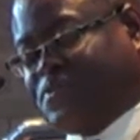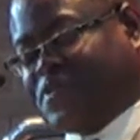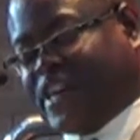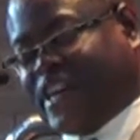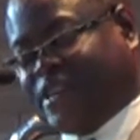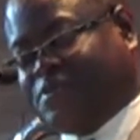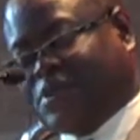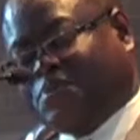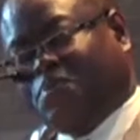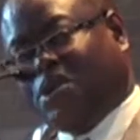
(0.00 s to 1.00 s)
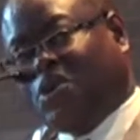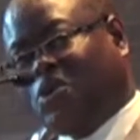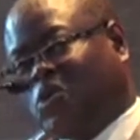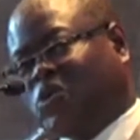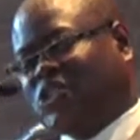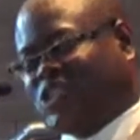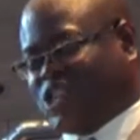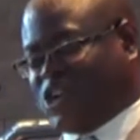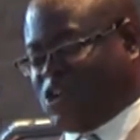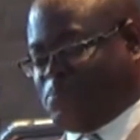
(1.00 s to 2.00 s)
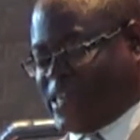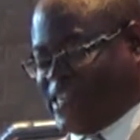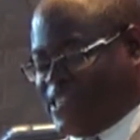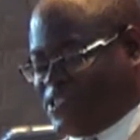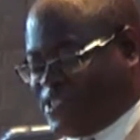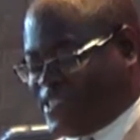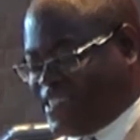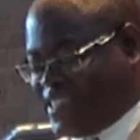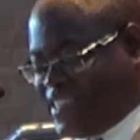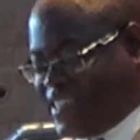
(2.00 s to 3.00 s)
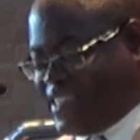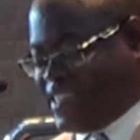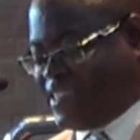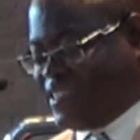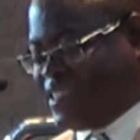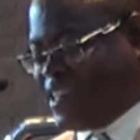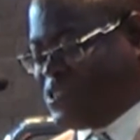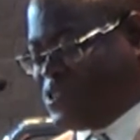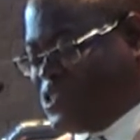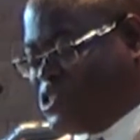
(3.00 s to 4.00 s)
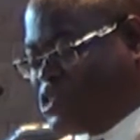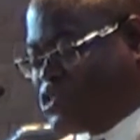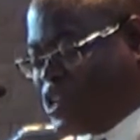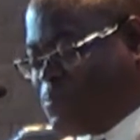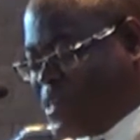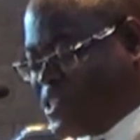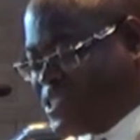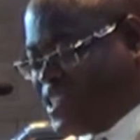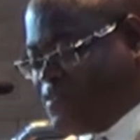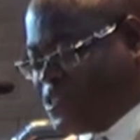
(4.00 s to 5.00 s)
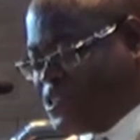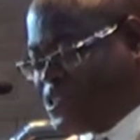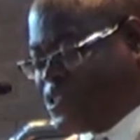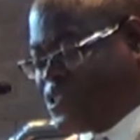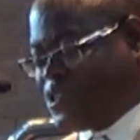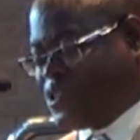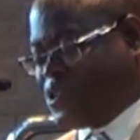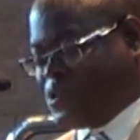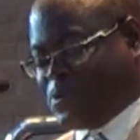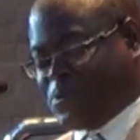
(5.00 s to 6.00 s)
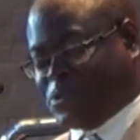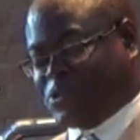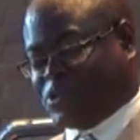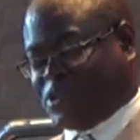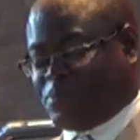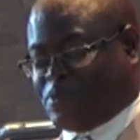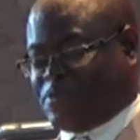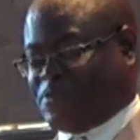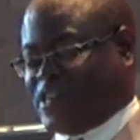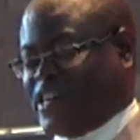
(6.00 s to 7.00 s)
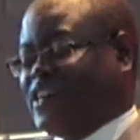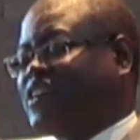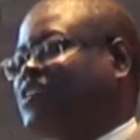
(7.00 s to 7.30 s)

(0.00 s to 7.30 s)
of God, with bold calmliness, said to his trembling servant, who was gripped with fear,